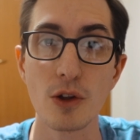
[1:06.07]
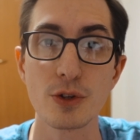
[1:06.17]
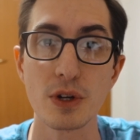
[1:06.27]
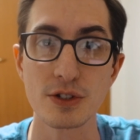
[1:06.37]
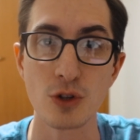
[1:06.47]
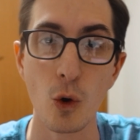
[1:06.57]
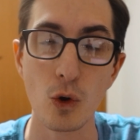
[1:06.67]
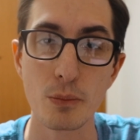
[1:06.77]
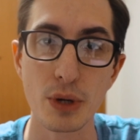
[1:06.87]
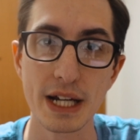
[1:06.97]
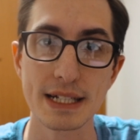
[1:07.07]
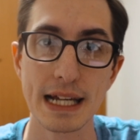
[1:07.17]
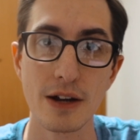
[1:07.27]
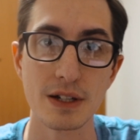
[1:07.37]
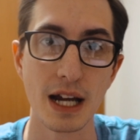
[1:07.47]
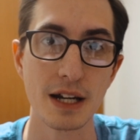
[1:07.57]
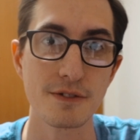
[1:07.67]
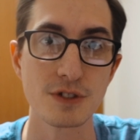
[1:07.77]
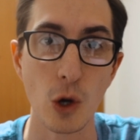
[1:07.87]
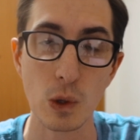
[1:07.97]
I'll do a total breakdown, kind
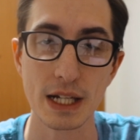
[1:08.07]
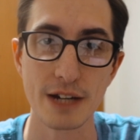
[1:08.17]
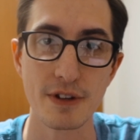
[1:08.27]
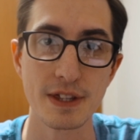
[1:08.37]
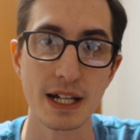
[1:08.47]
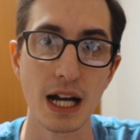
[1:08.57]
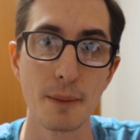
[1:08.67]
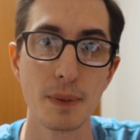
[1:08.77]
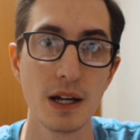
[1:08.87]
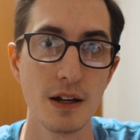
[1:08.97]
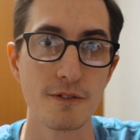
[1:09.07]
of totaling everything up